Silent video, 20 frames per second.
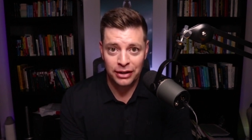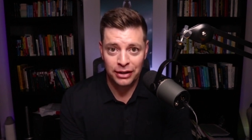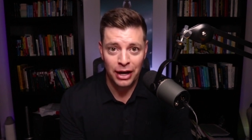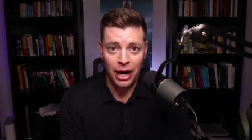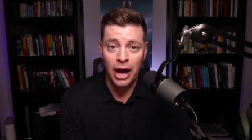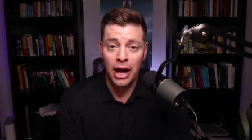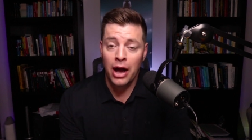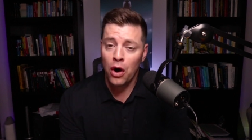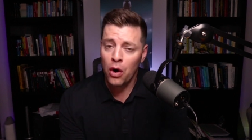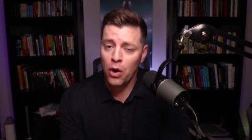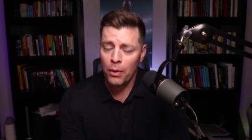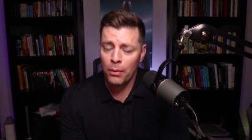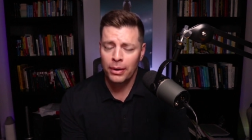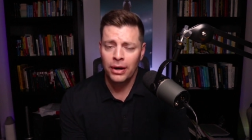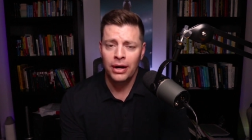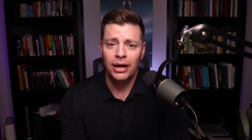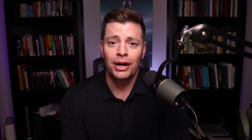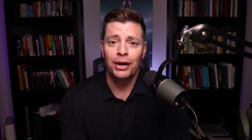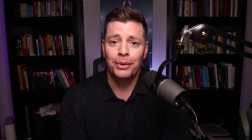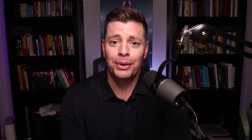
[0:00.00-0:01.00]
I hope
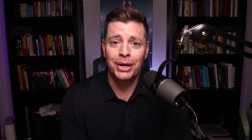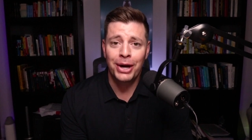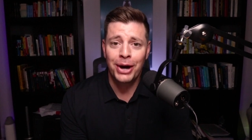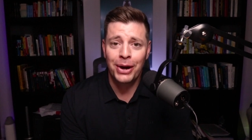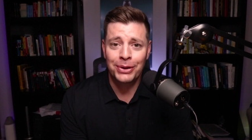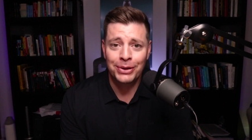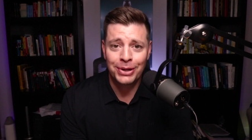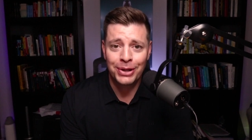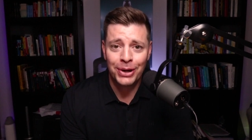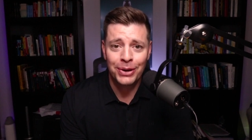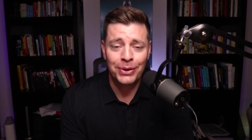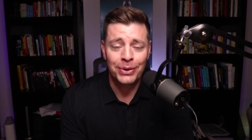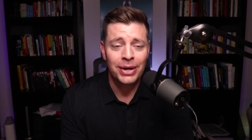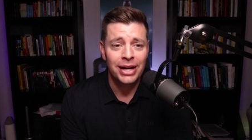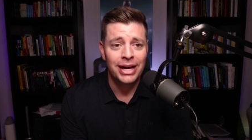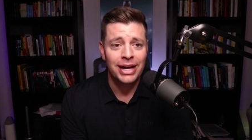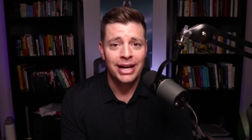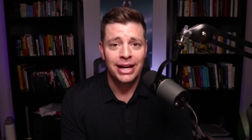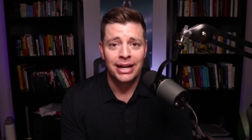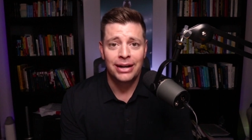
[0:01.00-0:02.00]
we all know
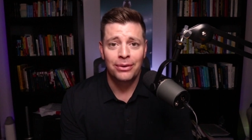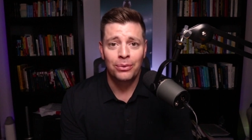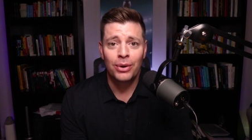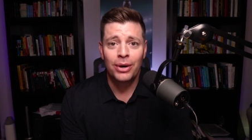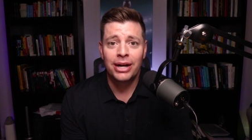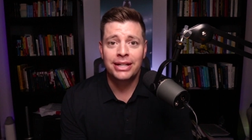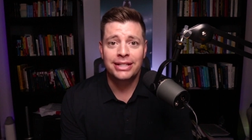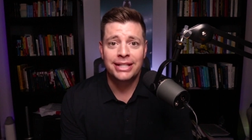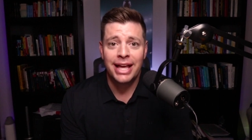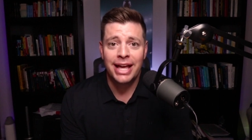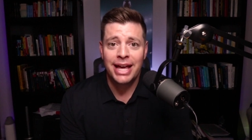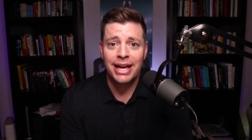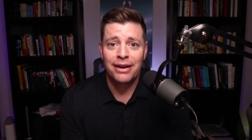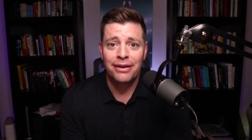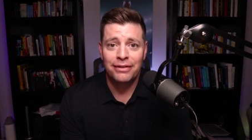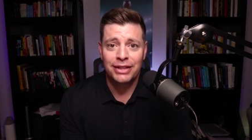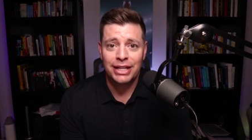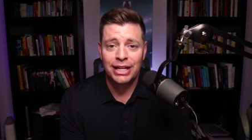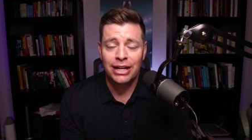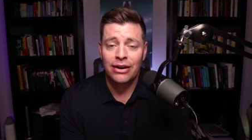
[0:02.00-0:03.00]
what day
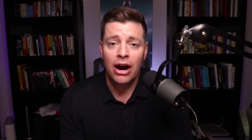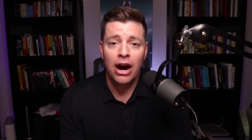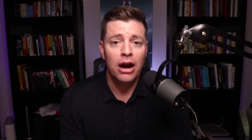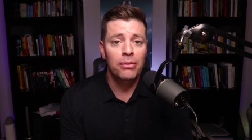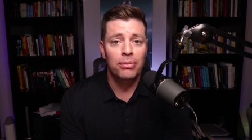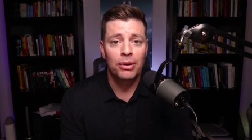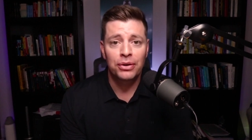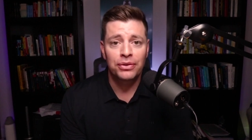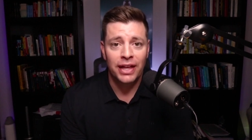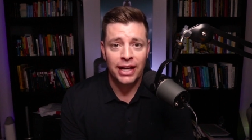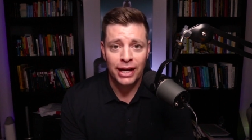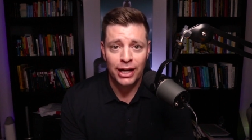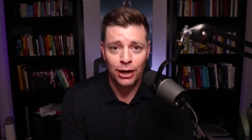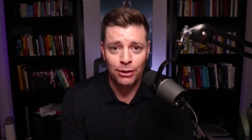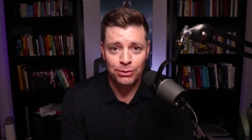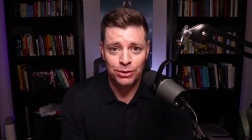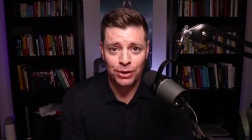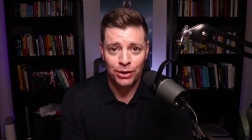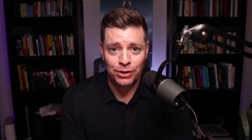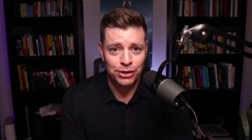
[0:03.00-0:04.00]
of the year our birthday
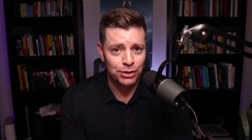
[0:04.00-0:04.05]
comes on.